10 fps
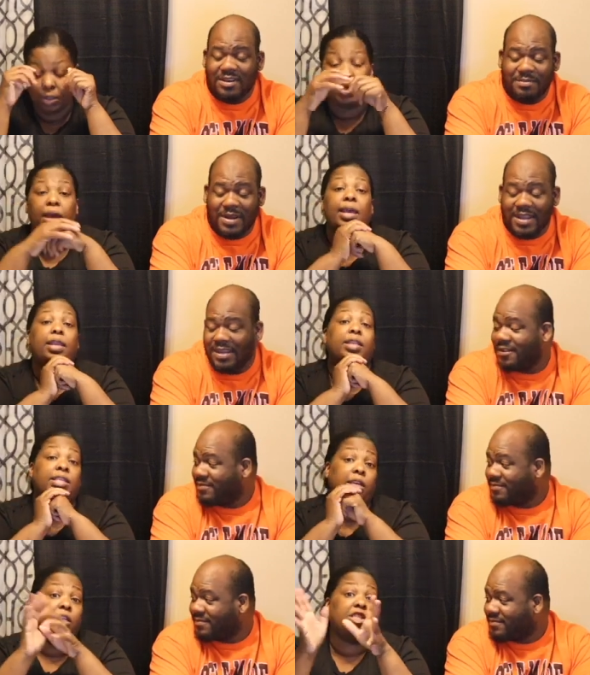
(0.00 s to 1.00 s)
Speaker 1: lemonade.
Speaker 2: And
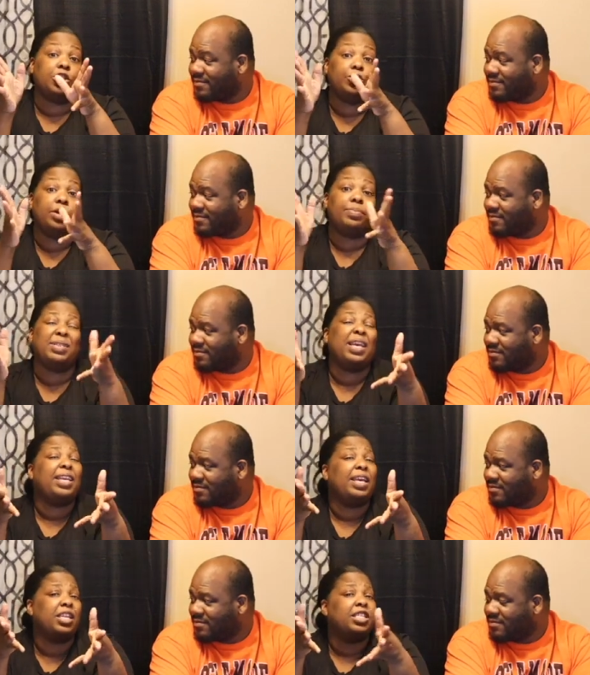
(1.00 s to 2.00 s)
Tahitian treat, but
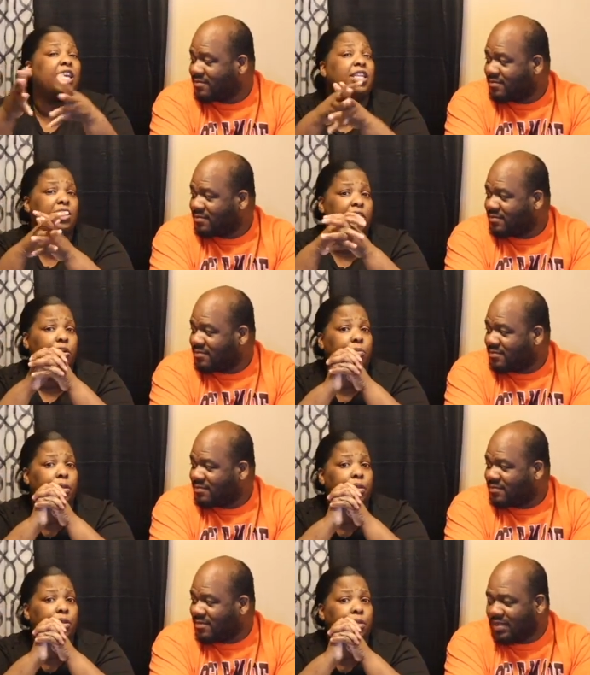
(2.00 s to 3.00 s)
they kind of changing on
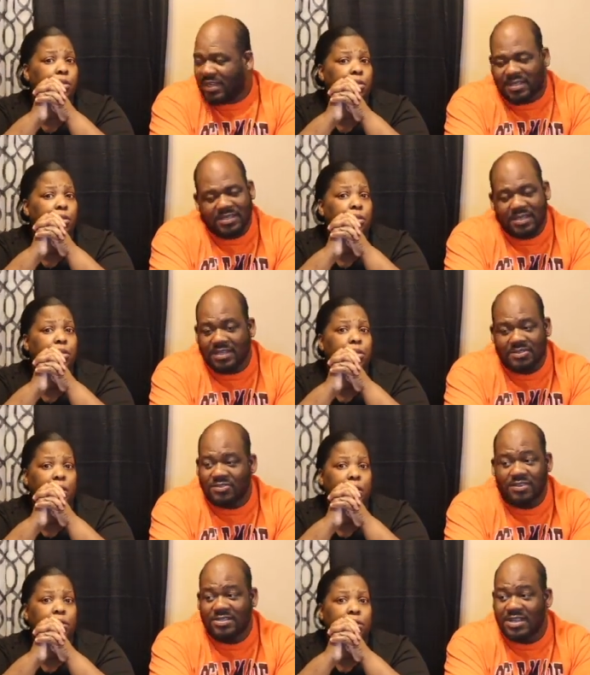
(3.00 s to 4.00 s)
me.
Speaker 1: Yeah,
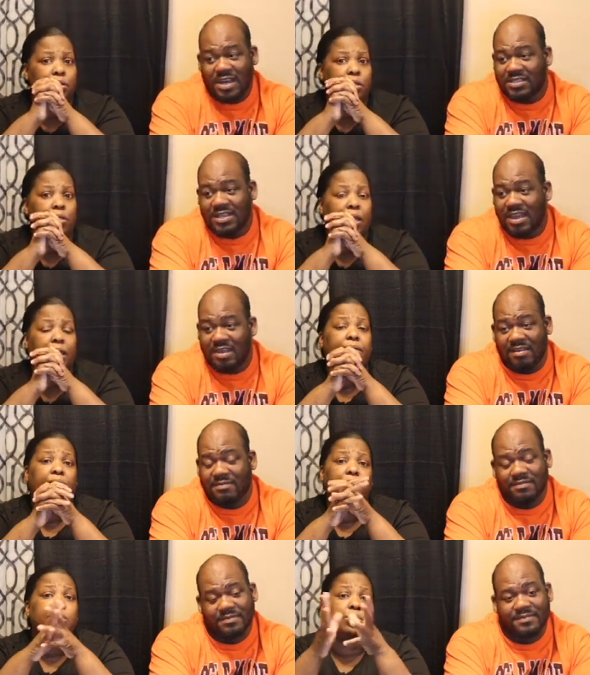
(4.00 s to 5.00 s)
Tahitian treat is not the
Speaker 2: same.
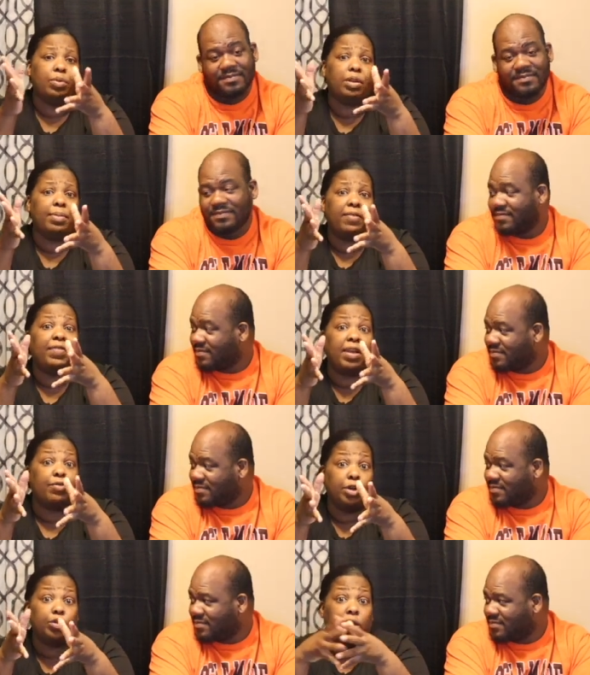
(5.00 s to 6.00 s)
That was really my
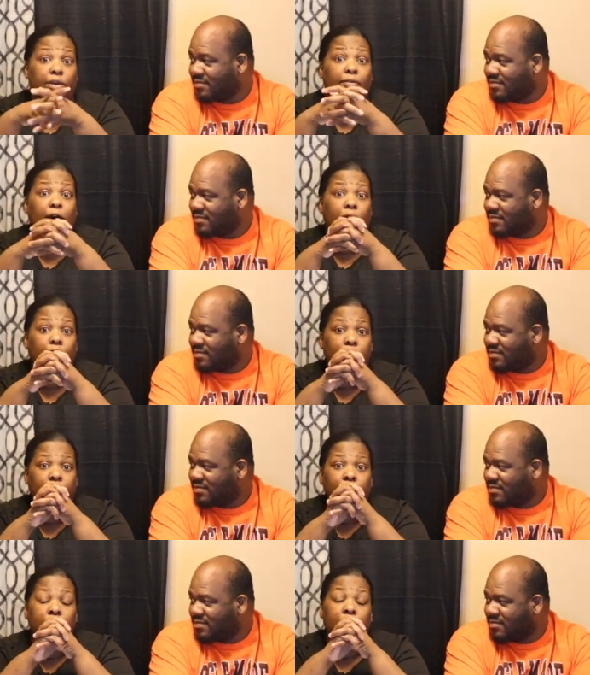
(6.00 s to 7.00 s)
favorite drink of
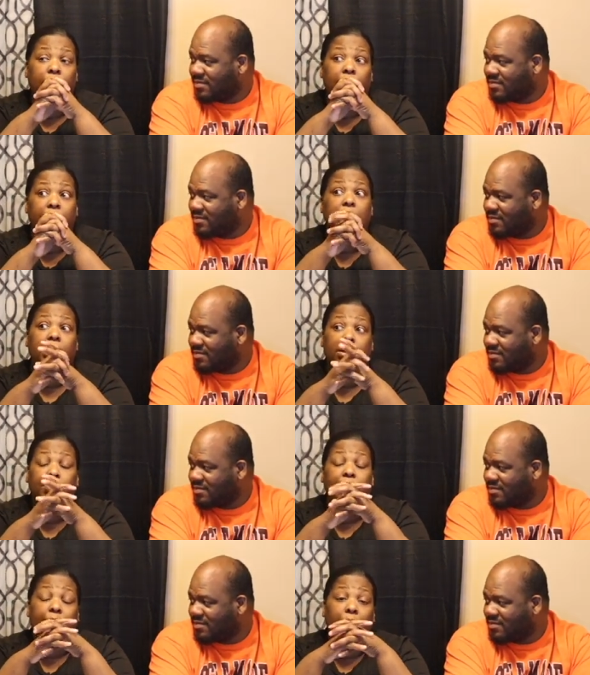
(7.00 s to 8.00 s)
all, and then
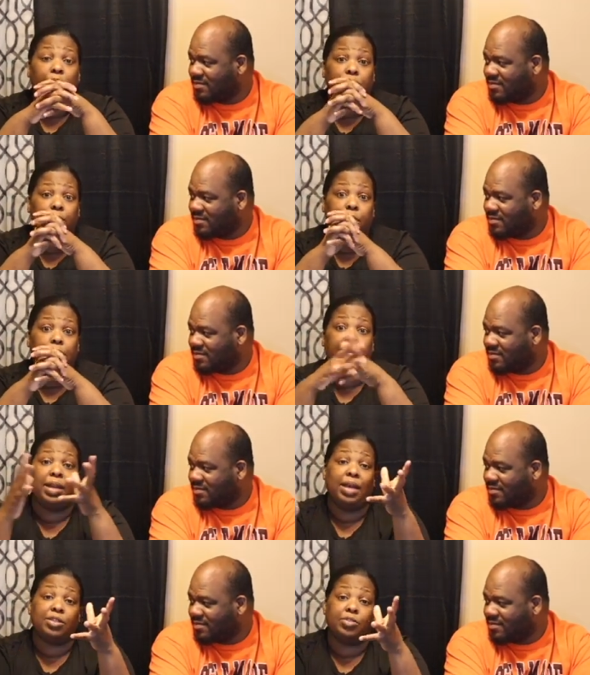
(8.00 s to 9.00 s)
it'll be Barb's root beer. But
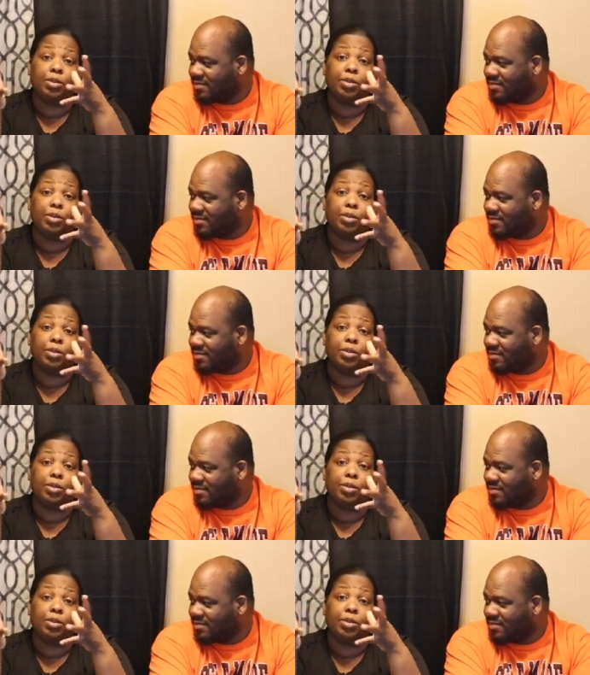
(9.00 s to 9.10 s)
now I just